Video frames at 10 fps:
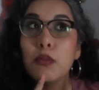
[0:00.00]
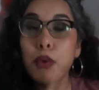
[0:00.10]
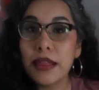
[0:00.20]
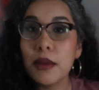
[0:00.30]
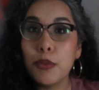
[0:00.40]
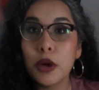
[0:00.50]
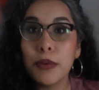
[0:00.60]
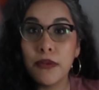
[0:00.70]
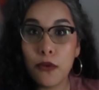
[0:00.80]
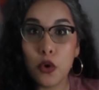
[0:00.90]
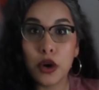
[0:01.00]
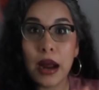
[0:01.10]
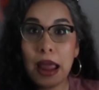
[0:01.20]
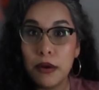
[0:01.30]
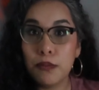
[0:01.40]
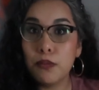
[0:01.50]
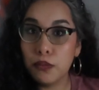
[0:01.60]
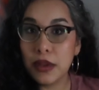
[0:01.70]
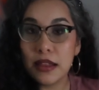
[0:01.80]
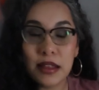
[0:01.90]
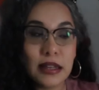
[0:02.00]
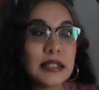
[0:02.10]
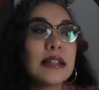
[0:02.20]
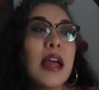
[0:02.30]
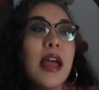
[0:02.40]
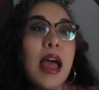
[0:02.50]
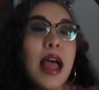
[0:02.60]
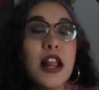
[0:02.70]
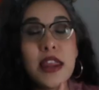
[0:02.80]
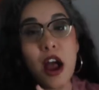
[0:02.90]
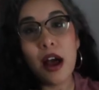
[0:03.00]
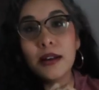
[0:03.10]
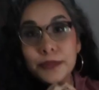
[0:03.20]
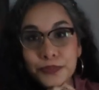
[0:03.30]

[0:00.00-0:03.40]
read the book before I did this. Yeah.